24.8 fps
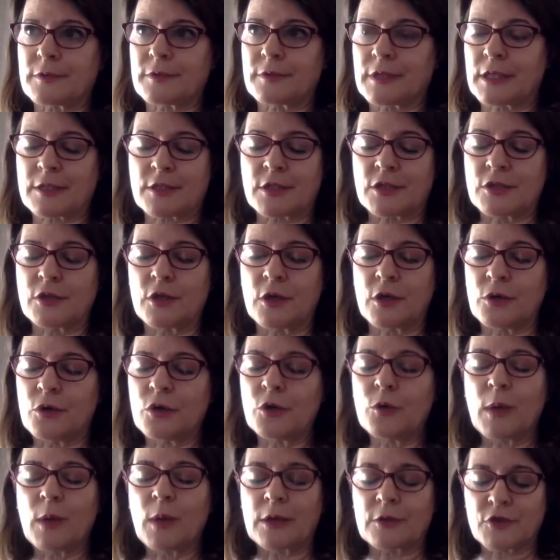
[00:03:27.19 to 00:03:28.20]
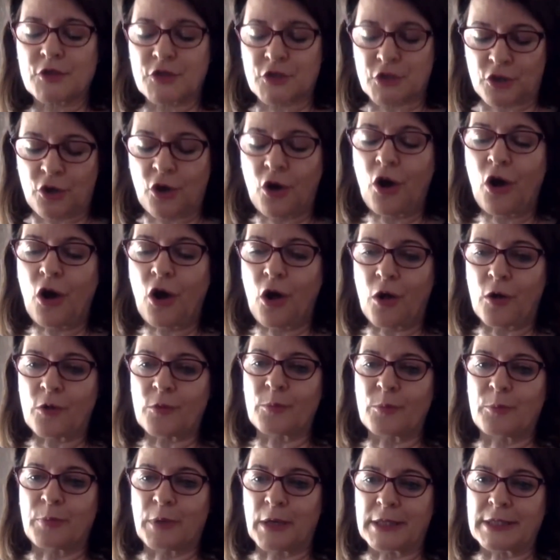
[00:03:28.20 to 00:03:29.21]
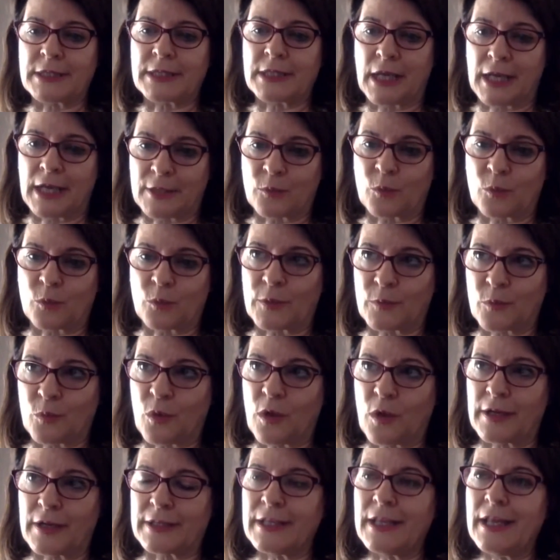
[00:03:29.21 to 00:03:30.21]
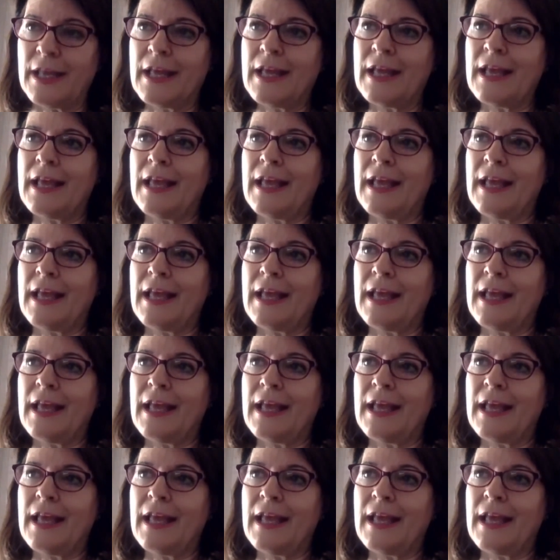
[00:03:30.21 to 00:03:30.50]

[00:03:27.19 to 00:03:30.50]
doesn't know who else to call but 911.